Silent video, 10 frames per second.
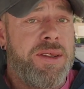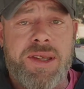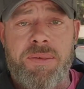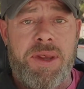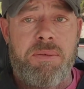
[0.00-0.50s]

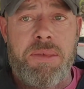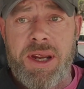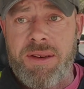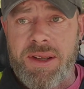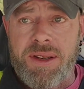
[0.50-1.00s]
something
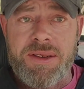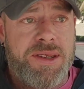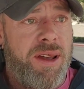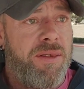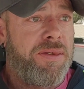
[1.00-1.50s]
bigger than
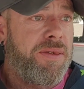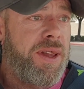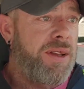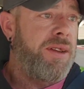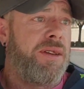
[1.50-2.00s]
yourself
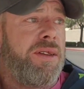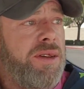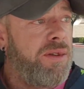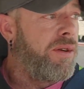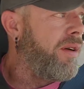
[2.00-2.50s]
that
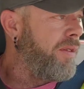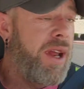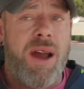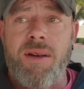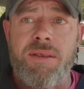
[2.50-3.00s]
you have
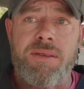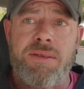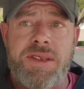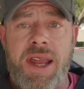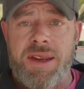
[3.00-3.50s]
now
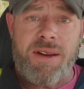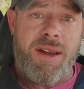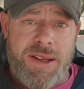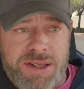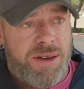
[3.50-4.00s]
taken
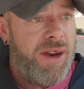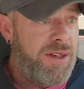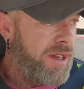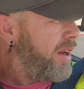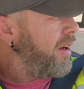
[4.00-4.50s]
on as your
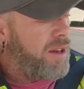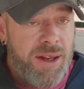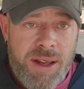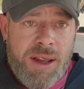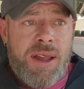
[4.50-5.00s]

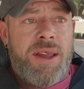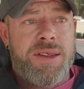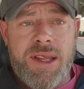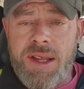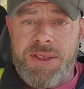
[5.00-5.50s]
identity.
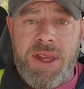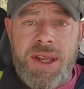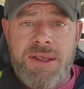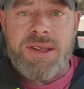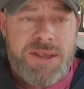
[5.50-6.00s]
See, the
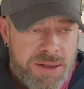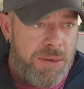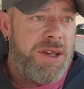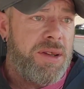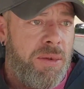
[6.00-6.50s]
thing is, it's the
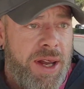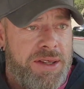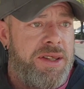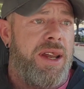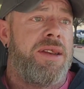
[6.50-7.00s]
reason why
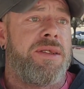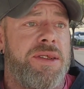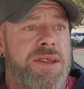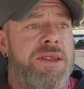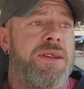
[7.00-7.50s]
it's
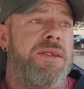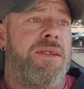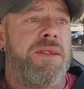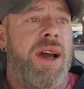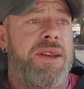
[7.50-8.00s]
dangerous
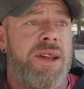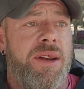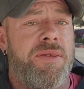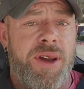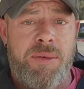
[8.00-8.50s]
to
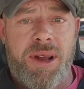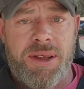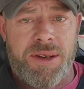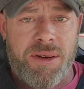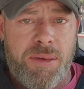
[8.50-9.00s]
identify by
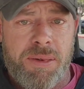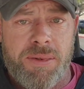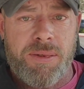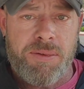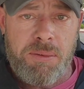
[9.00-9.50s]
the group.
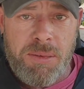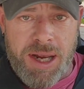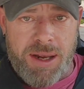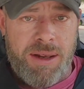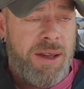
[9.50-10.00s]

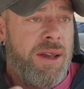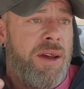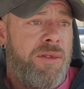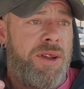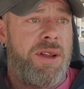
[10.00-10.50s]
Me.
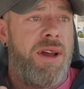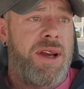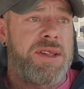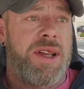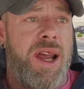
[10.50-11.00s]
For the
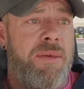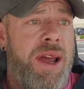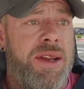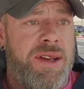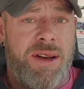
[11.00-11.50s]
longest time,
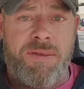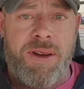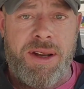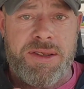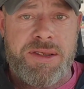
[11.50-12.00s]
I
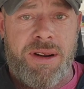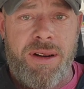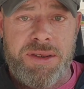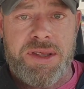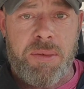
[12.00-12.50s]
identified as
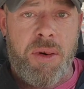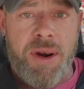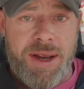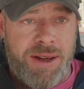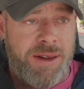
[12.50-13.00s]
Charles the
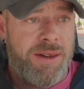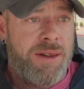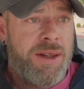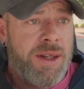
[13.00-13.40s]
Marine.